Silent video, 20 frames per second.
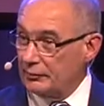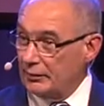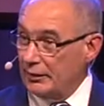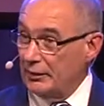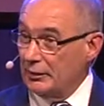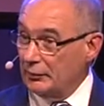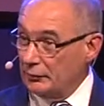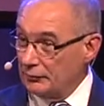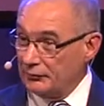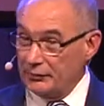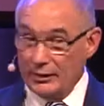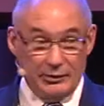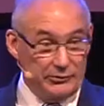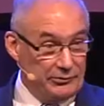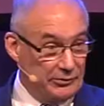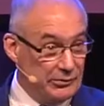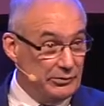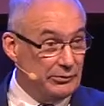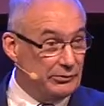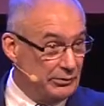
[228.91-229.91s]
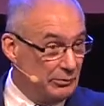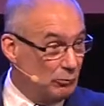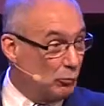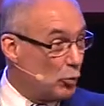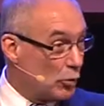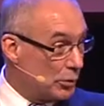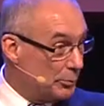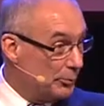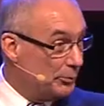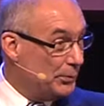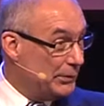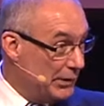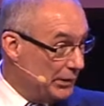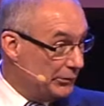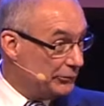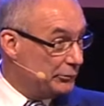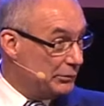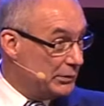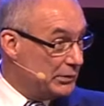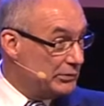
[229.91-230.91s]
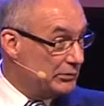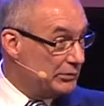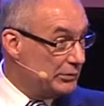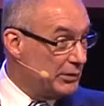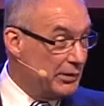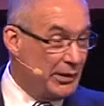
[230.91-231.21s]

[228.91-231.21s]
at intersections to warn pedestrians.